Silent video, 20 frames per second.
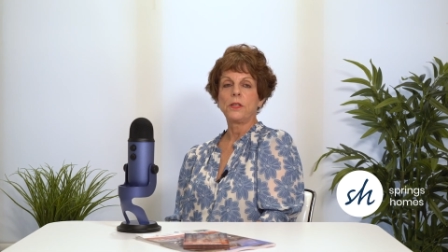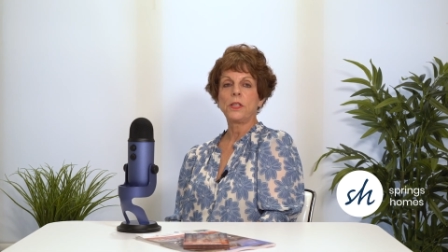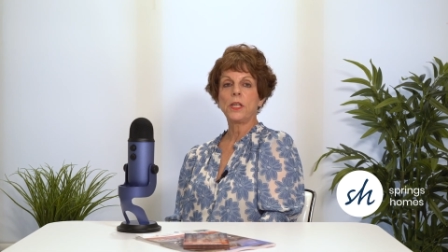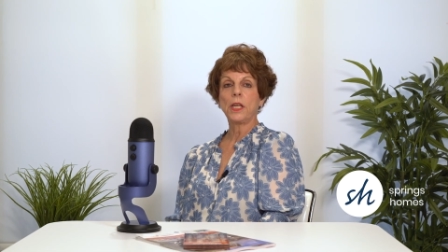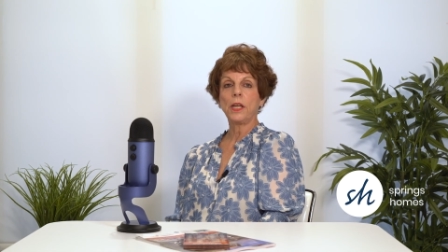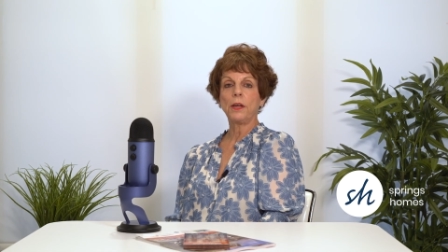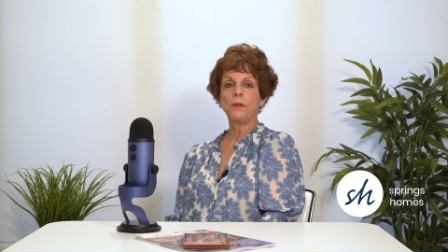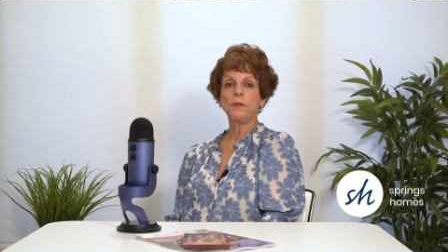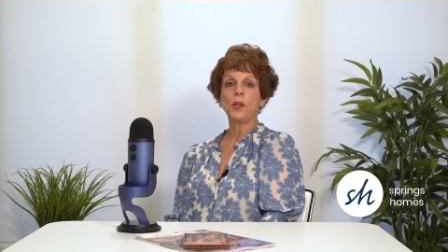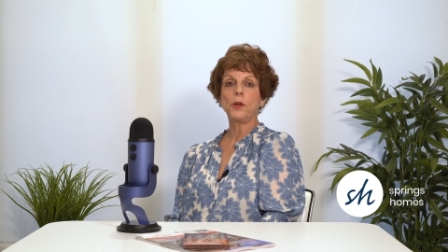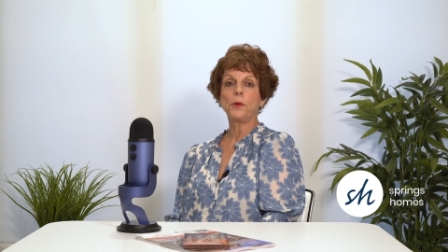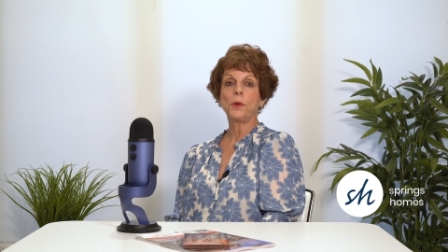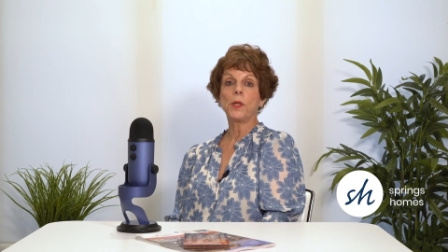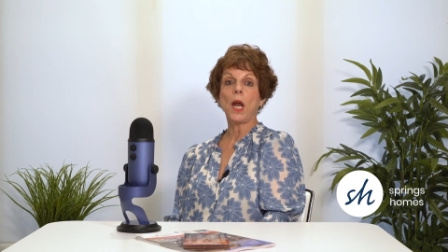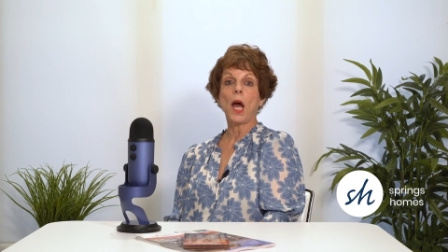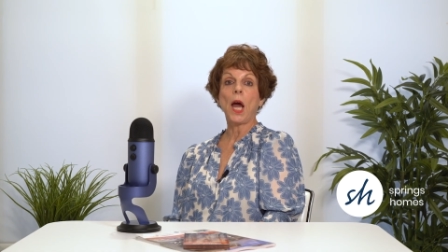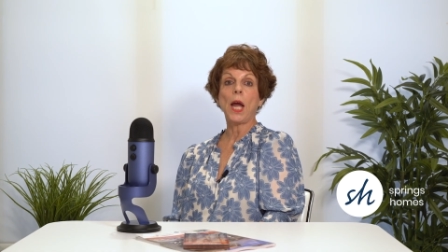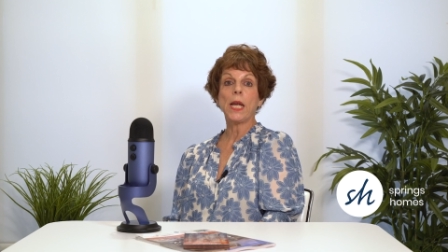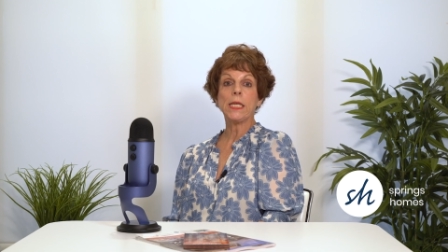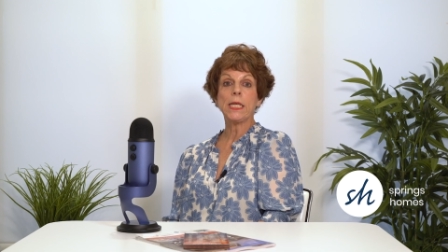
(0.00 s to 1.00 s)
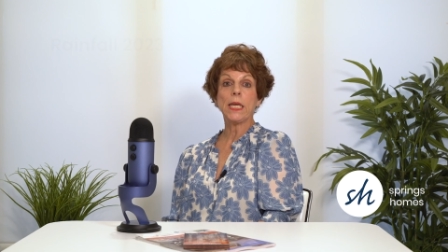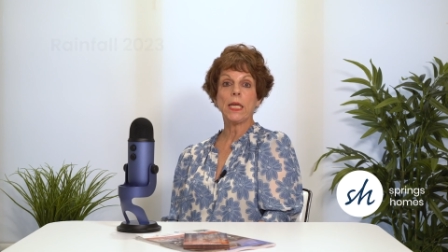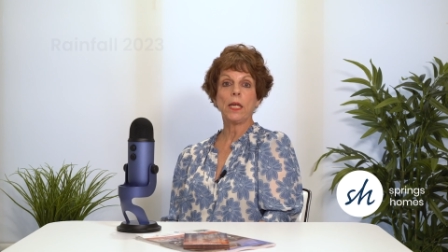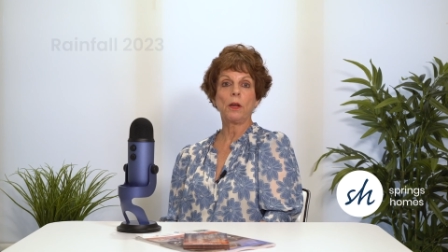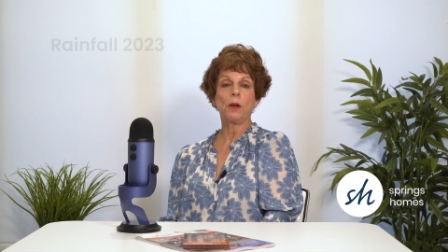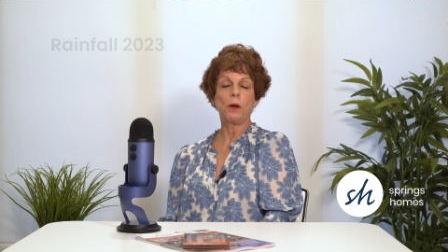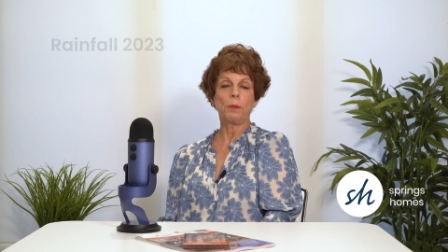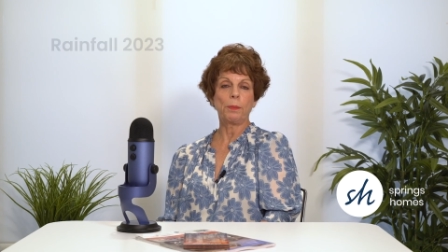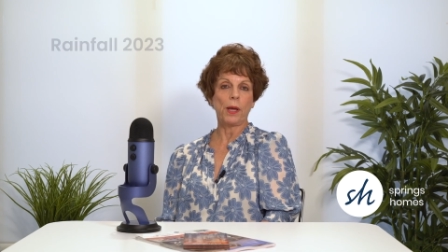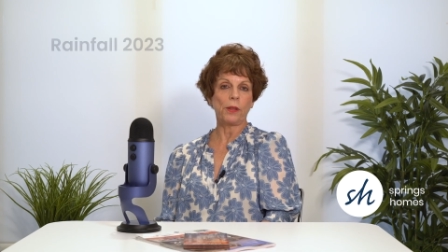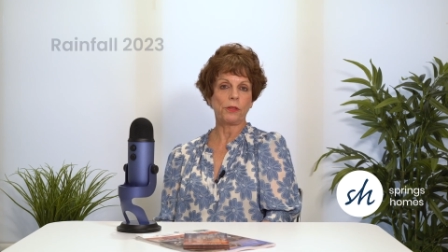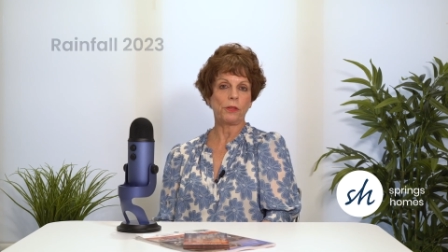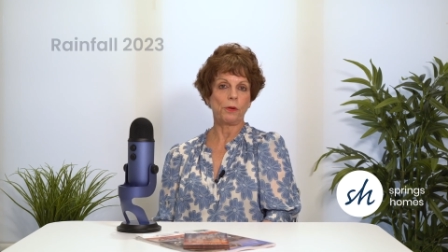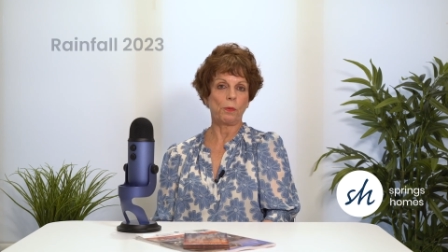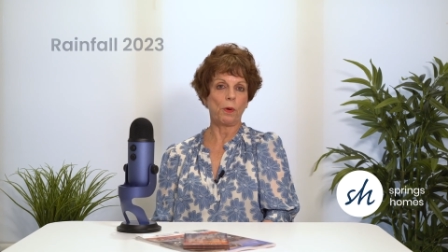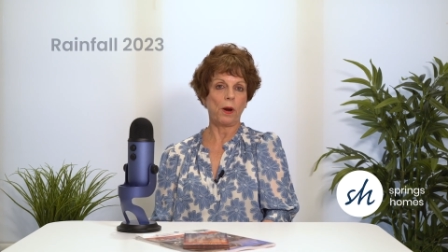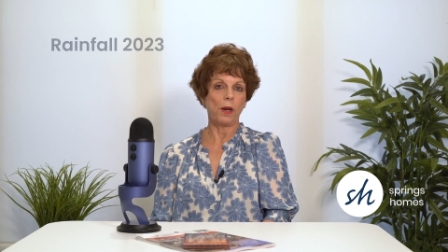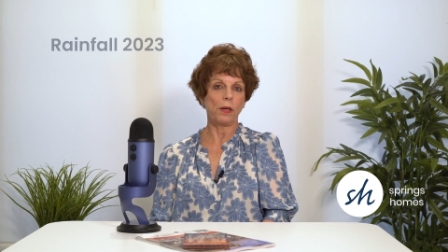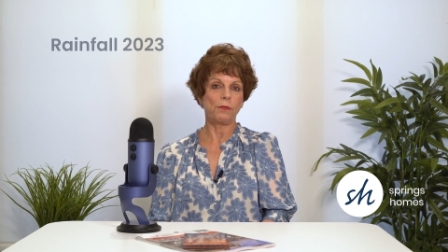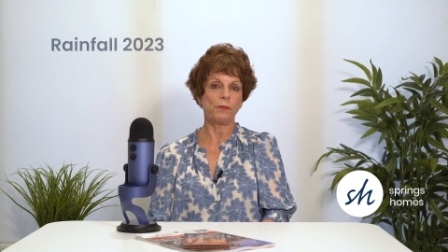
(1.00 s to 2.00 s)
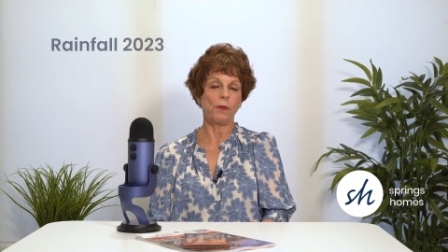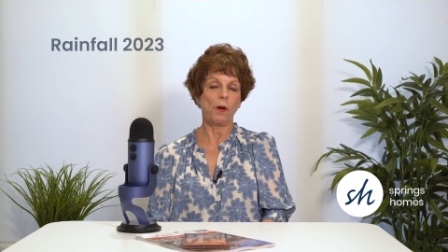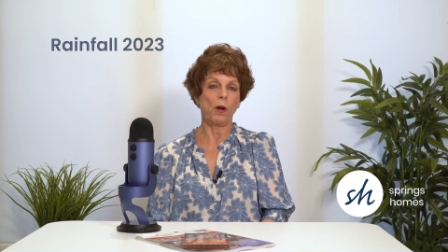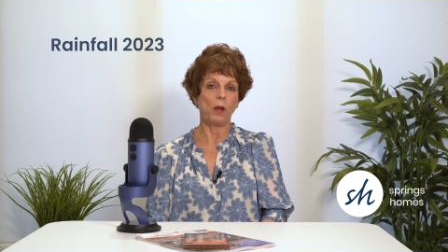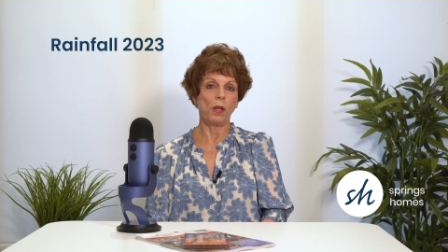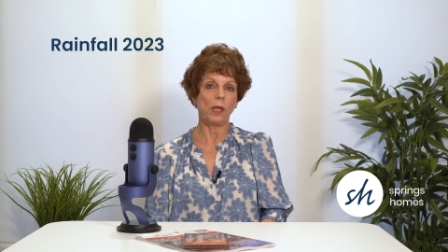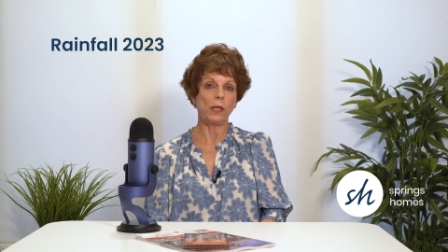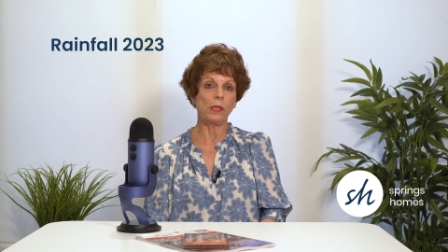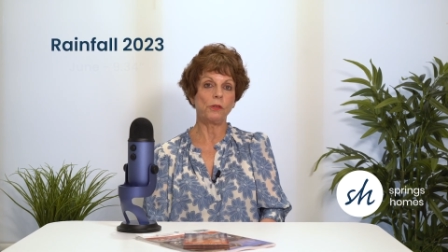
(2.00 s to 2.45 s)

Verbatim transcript: To give you an idea about the rainfall,